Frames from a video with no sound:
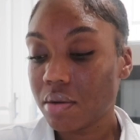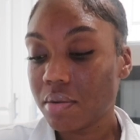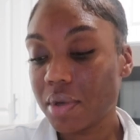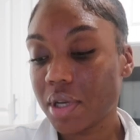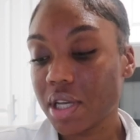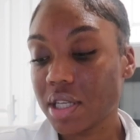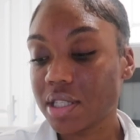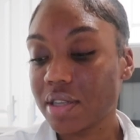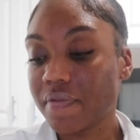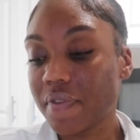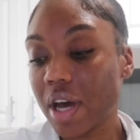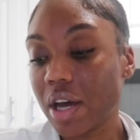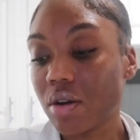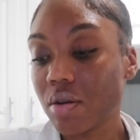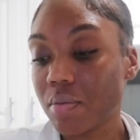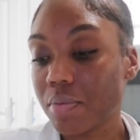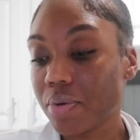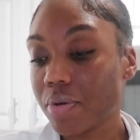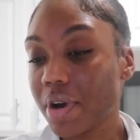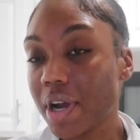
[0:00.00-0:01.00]
Because if I
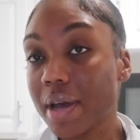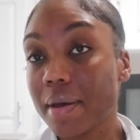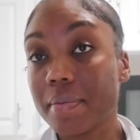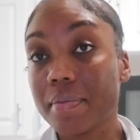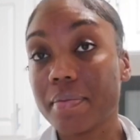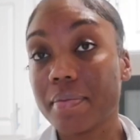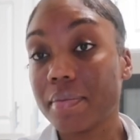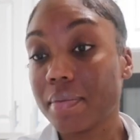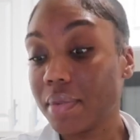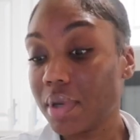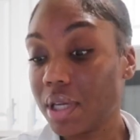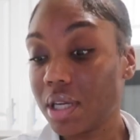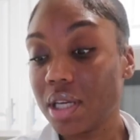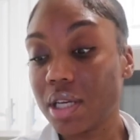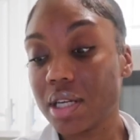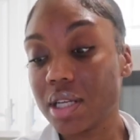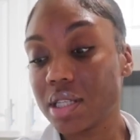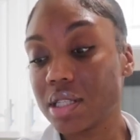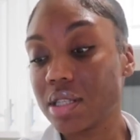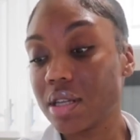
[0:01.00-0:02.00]
don't prep, any
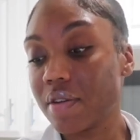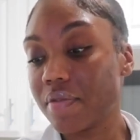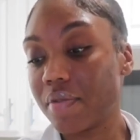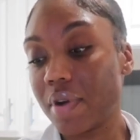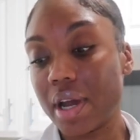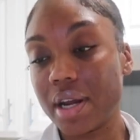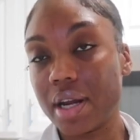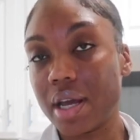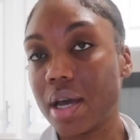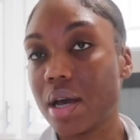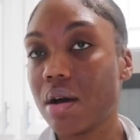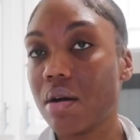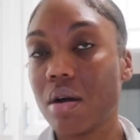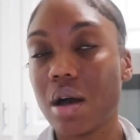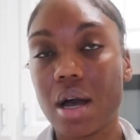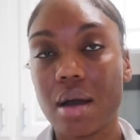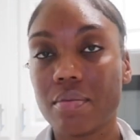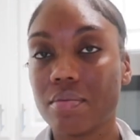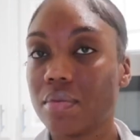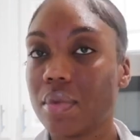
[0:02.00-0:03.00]
of this stuff right now,
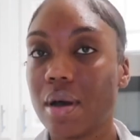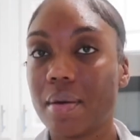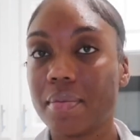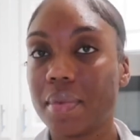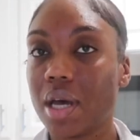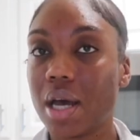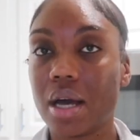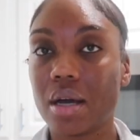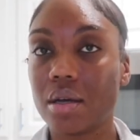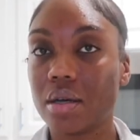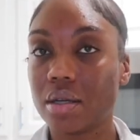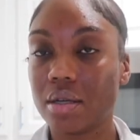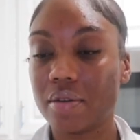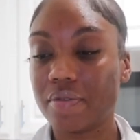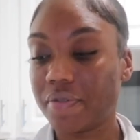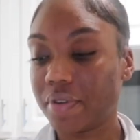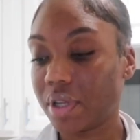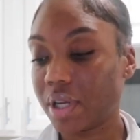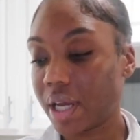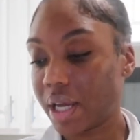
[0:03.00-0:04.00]
I'm, I'm not gonna
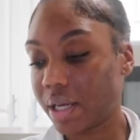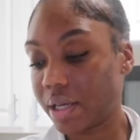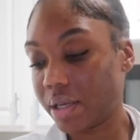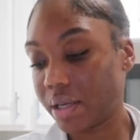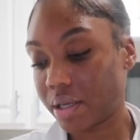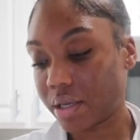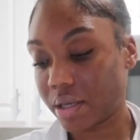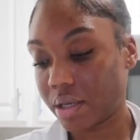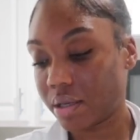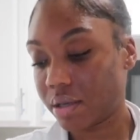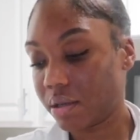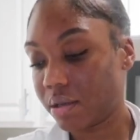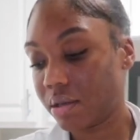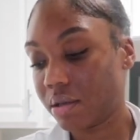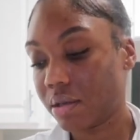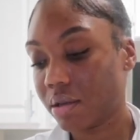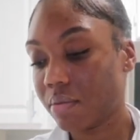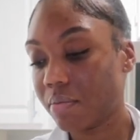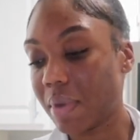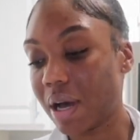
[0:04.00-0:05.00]
feel like cooking.
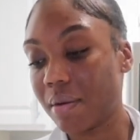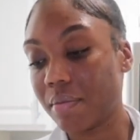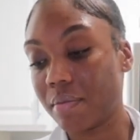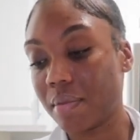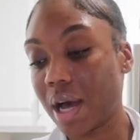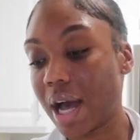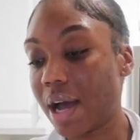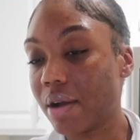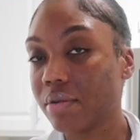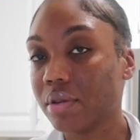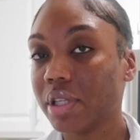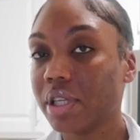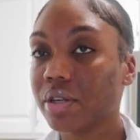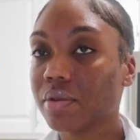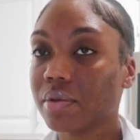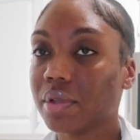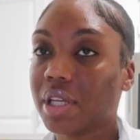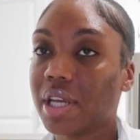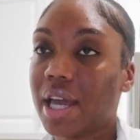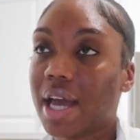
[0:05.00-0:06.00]
My, I
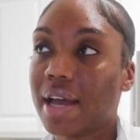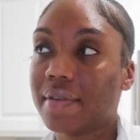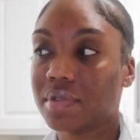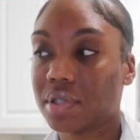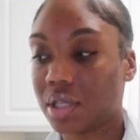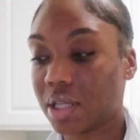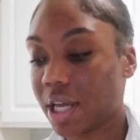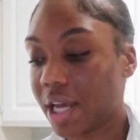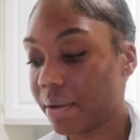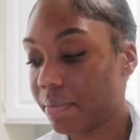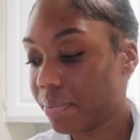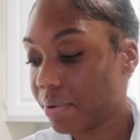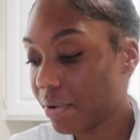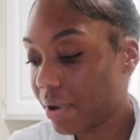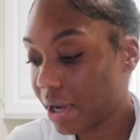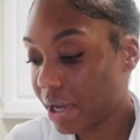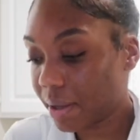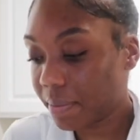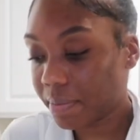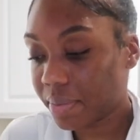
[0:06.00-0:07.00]
literally have to like
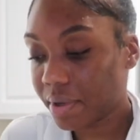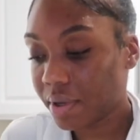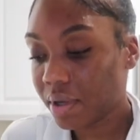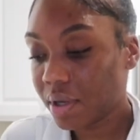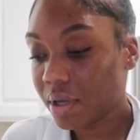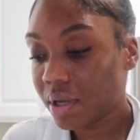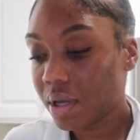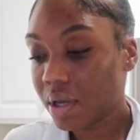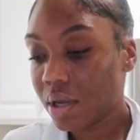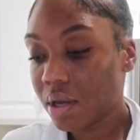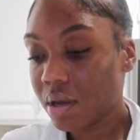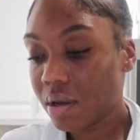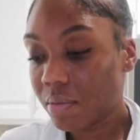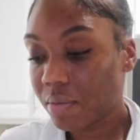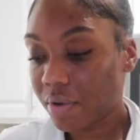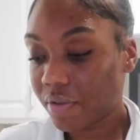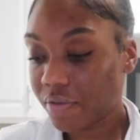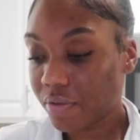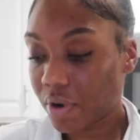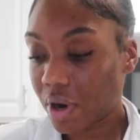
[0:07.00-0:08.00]
prep
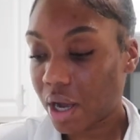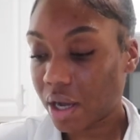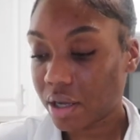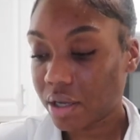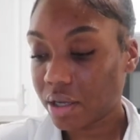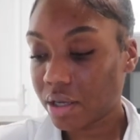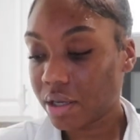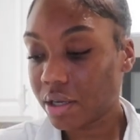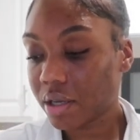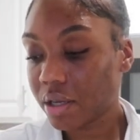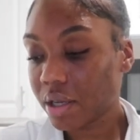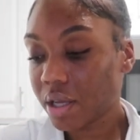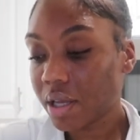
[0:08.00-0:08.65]
before I cook.